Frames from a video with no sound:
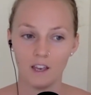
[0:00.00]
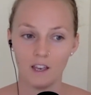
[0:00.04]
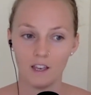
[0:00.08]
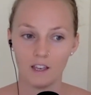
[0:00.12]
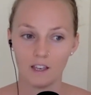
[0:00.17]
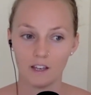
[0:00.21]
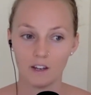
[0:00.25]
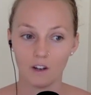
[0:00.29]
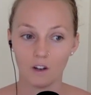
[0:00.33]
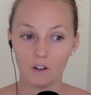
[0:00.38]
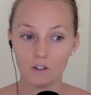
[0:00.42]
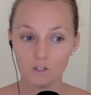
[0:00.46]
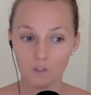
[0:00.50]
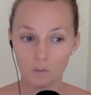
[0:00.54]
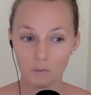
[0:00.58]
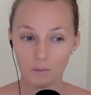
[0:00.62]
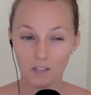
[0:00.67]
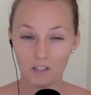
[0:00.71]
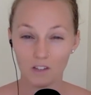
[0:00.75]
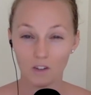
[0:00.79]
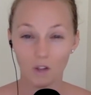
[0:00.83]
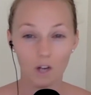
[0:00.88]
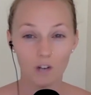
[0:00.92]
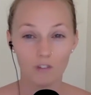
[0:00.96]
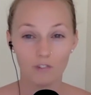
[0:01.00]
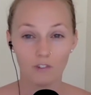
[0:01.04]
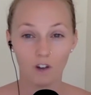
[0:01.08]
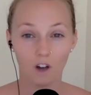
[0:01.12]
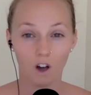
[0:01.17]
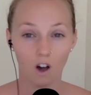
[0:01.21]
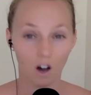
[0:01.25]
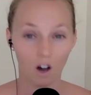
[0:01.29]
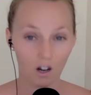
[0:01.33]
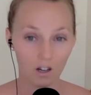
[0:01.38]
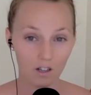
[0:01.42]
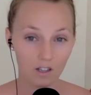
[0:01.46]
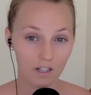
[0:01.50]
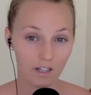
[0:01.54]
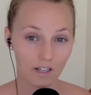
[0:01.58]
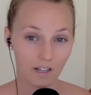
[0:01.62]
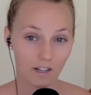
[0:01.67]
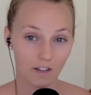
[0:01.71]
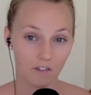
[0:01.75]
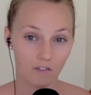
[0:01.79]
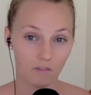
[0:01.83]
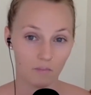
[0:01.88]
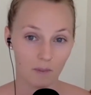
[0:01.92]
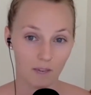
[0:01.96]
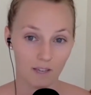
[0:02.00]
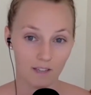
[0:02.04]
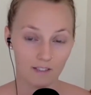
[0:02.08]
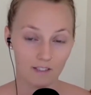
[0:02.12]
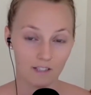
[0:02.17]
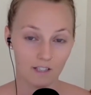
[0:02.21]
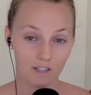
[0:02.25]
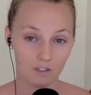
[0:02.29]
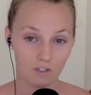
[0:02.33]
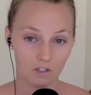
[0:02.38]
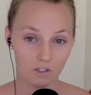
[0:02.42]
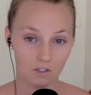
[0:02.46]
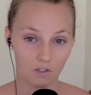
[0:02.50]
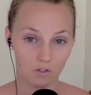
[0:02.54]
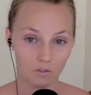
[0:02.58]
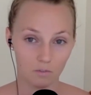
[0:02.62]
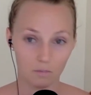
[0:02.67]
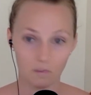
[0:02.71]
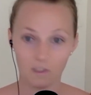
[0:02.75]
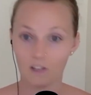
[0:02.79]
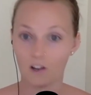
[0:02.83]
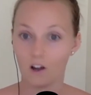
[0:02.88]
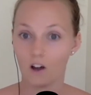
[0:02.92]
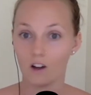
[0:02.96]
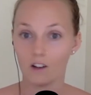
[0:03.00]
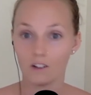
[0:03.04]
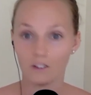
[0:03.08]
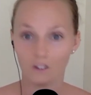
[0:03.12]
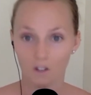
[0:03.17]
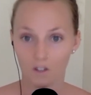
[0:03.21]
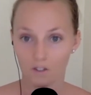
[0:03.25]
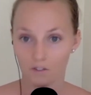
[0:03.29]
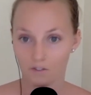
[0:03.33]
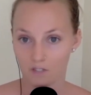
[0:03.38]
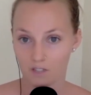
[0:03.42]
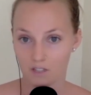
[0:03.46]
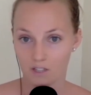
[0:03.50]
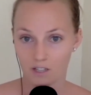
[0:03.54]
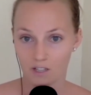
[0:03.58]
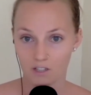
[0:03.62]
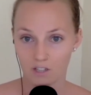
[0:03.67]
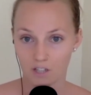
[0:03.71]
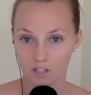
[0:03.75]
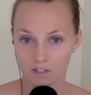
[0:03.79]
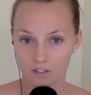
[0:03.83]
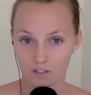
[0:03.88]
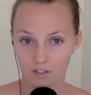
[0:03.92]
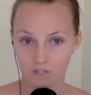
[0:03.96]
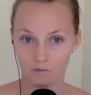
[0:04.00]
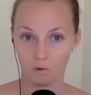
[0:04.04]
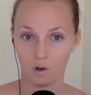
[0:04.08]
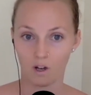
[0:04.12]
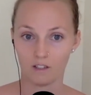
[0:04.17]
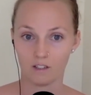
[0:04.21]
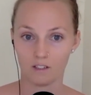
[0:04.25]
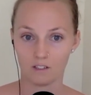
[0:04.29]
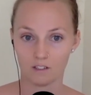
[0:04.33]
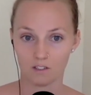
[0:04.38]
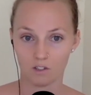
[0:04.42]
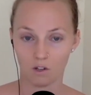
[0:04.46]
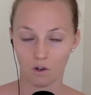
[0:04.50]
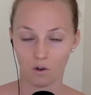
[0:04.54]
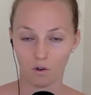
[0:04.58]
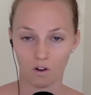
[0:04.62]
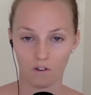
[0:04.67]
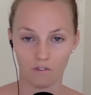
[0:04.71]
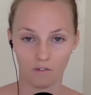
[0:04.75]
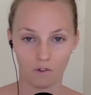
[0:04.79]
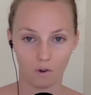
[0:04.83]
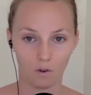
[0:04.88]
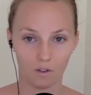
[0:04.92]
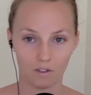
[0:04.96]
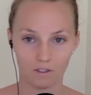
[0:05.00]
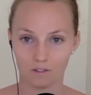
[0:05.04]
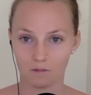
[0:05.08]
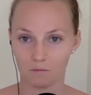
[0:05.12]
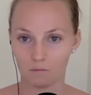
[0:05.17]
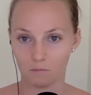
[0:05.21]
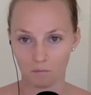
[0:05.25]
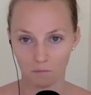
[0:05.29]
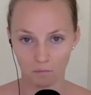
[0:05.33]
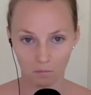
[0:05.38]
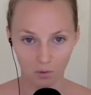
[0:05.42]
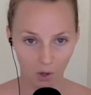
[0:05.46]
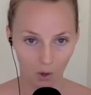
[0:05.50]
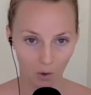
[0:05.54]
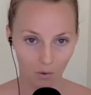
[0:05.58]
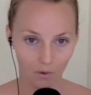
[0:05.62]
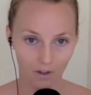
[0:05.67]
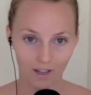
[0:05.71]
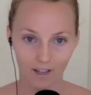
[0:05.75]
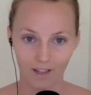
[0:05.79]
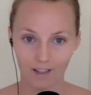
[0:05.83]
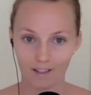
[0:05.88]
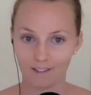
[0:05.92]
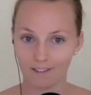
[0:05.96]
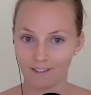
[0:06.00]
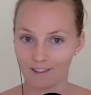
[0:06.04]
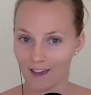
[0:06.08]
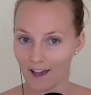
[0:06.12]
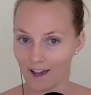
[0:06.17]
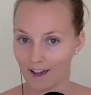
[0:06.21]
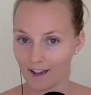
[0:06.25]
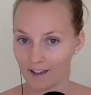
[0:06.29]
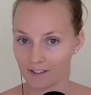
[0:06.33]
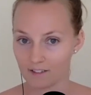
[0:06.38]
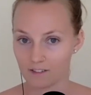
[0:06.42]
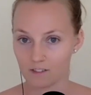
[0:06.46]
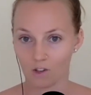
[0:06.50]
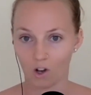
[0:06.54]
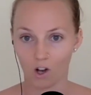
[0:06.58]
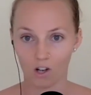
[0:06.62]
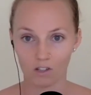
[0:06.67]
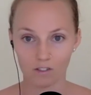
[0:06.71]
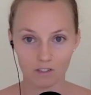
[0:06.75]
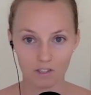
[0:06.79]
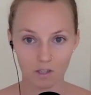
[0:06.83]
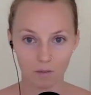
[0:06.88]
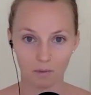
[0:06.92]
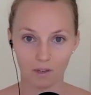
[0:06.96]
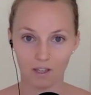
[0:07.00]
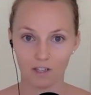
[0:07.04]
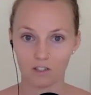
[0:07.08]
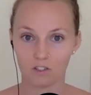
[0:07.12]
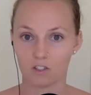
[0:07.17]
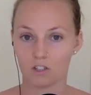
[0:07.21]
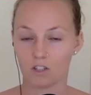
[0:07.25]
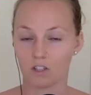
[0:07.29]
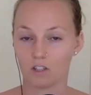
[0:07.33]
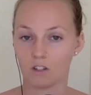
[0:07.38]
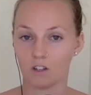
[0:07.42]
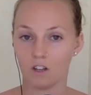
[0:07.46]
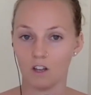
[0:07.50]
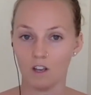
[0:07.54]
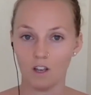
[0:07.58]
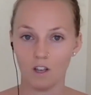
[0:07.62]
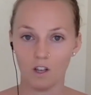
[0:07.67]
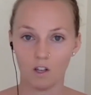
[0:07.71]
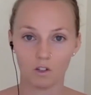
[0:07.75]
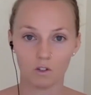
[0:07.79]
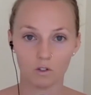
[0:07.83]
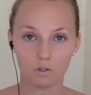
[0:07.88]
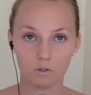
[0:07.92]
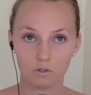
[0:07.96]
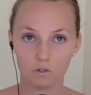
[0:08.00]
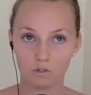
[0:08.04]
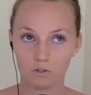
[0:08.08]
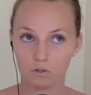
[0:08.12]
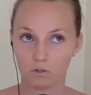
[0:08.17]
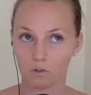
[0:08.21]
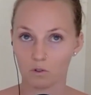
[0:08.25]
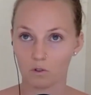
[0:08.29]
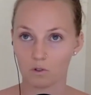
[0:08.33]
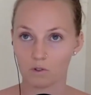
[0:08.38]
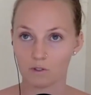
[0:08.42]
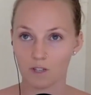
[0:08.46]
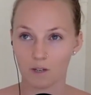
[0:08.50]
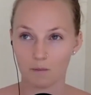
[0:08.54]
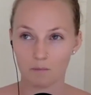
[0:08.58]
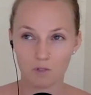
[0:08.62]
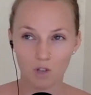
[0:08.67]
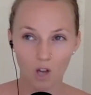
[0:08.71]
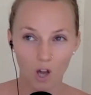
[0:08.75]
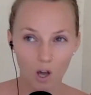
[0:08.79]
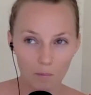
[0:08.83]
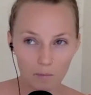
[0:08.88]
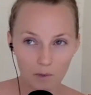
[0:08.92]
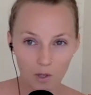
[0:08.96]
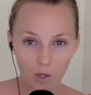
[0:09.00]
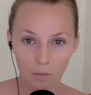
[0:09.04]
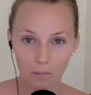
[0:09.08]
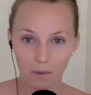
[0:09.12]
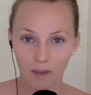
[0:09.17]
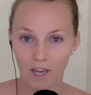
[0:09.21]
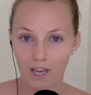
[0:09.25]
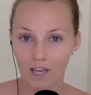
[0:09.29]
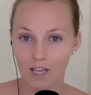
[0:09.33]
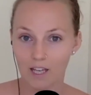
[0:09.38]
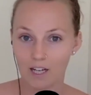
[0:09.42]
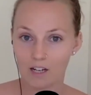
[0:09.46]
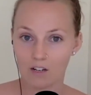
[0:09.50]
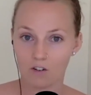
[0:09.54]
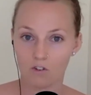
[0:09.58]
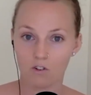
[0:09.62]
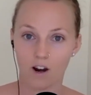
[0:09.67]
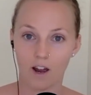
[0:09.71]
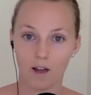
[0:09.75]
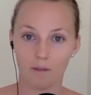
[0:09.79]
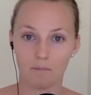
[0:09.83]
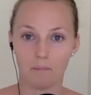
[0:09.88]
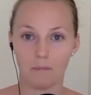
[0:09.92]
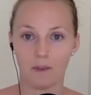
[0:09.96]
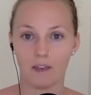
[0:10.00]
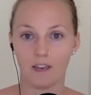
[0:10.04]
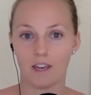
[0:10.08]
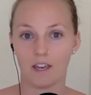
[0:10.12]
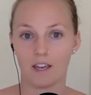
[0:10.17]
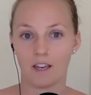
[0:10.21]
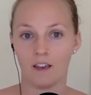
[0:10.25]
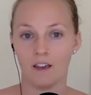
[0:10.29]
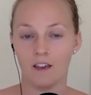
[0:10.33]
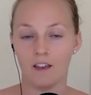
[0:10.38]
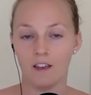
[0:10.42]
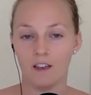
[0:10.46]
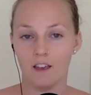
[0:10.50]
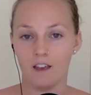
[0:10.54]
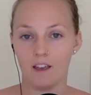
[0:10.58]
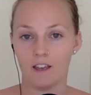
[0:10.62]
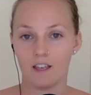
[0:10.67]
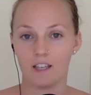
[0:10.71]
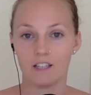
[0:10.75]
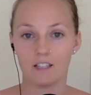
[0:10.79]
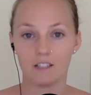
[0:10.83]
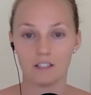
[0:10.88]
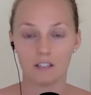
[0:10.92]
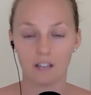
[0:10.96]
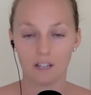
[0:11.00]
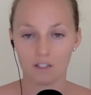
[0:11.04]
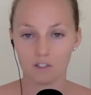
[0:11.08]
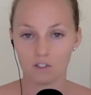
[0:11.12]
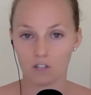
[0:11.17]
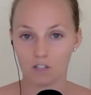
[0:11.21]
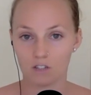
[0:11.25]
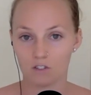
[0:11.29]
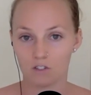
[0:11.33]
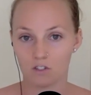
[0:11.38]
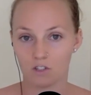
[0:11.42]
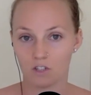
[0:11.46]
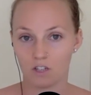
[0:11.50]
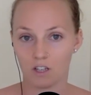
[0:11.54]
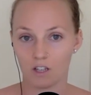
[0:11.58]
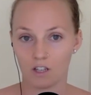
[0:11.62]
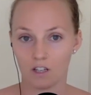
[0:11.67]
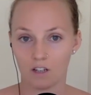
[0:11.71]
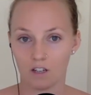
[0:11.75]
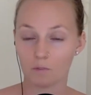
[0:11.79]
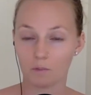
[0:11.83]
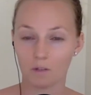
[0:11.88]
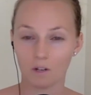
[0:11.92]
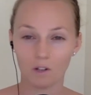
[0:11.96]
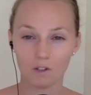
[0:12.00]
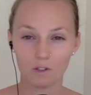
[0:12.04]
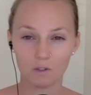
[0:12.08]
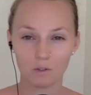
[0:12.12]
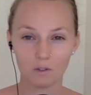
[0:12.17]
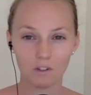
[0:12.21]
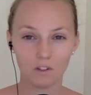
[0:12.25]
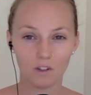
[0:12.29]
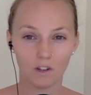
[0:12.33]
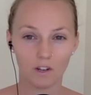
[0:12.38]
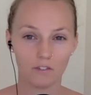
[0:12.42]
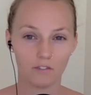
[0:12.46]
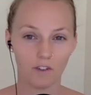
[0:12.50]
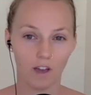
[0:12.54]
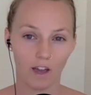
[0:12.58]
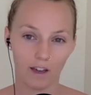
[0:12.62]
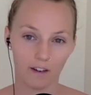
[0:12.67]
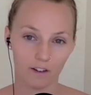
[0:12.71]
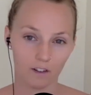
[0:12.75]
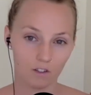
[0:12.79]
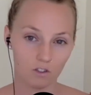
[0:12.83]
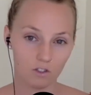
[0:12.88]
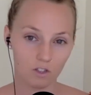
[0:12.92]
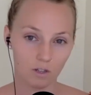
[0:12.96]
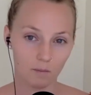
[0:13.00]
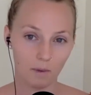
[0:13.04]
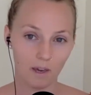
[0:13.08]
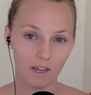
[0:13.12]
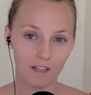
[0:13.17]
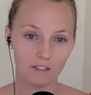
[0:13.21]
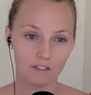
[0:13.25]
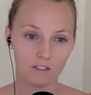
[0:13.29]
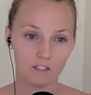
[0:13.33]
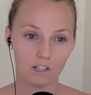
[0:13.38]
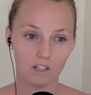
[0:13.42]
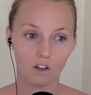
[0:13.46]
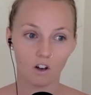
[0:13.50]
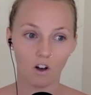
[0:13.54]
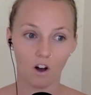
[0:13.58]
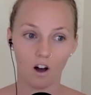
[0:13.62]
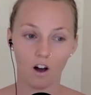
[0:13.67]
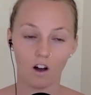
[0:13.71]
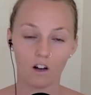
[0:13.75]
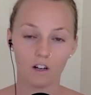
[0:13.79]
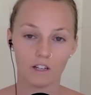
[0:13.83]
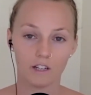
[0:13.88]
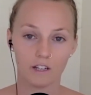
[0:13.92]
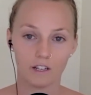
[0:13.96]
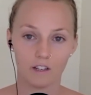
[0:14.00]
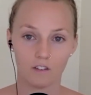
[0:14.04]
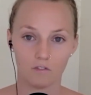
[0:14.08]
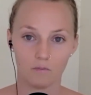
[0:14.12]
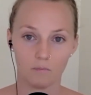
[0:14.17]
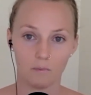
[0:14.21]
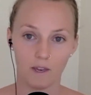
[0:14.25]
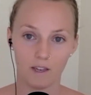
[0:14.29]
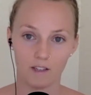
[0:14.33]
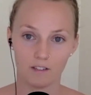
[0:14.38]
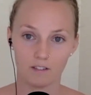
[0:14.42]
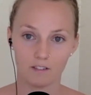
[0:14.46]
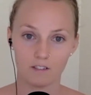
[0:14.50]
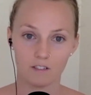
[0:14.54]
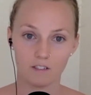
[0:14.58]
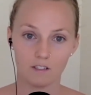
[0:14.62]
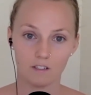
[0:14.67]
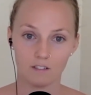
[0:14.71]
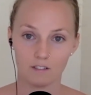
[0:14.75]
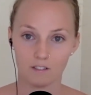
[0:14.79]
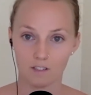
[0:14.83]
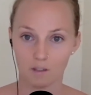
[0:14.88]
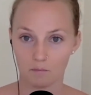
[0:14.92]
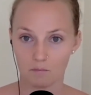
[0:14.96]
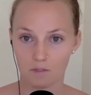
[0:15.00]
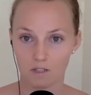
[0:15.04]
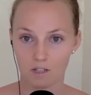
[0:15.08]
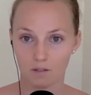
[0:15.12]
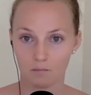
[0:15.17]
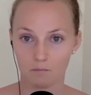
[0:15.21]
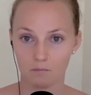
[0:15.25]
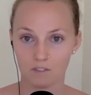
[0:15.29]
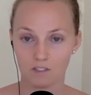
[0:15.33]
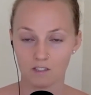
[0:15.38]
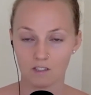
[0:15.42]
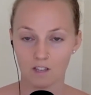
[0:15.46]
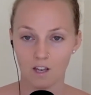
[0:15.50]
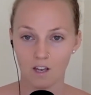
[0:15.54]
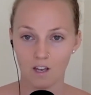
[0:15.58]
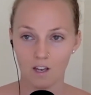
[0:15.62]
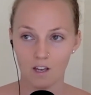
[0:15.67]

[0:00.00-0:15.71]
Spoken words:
Can also be a lot of cognitive-based issues beyond all of the digestive ones. So, of course, bloating, gas, constipation, loose stools, abdominal pain and cramping, indigestion, but also a lot of energy-based and cognitive-based symptoms.